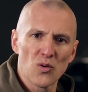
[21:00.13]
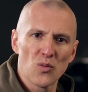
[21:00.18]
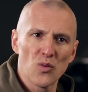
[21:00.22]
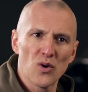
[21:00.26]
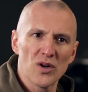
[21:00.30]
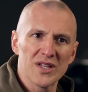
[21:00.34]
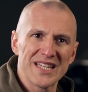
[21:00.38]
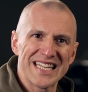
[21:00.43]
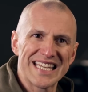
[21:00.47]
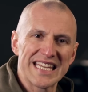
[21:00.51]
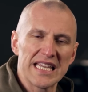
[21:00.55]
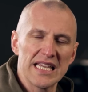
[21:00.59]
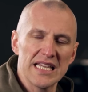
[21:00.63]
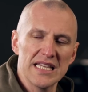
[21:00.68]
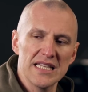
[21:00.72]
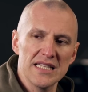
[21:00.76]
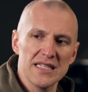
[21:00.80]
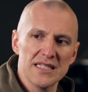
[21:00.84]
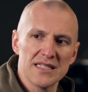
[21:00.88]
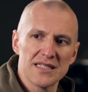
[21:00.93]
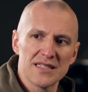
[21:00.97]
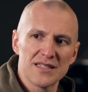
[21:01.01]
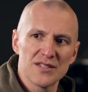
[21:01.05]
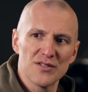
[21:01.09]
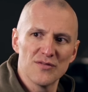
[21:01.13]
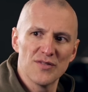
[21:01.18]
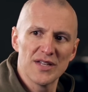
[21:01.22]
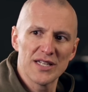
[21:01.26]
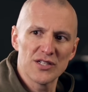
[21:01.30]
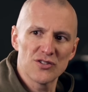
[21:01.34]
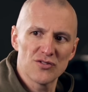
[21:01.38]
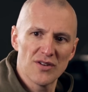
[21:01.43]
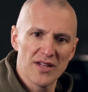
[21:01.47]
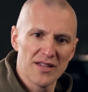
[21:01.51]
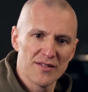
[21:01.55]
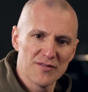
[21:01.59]
What are the keys to
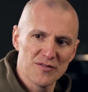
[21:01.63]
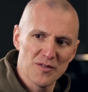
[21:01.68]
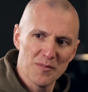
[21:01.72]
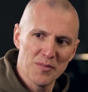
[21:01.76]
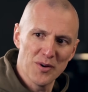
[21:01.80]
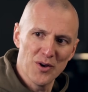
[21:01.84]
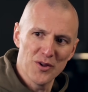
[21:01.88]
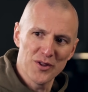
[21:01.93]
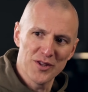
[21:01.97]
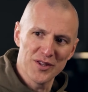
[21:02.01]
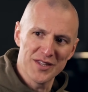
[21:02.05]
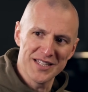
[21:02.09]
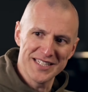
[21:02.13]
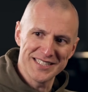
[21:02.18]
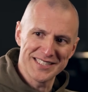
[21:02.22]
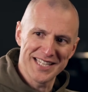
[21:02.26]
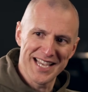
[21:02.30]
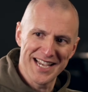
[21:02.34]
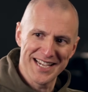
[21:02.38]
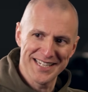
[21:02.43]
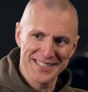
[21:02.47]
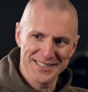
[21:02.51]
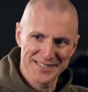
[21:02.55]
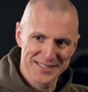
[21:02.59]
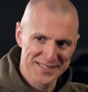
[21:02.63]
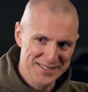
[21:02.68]
victory for both of these guys?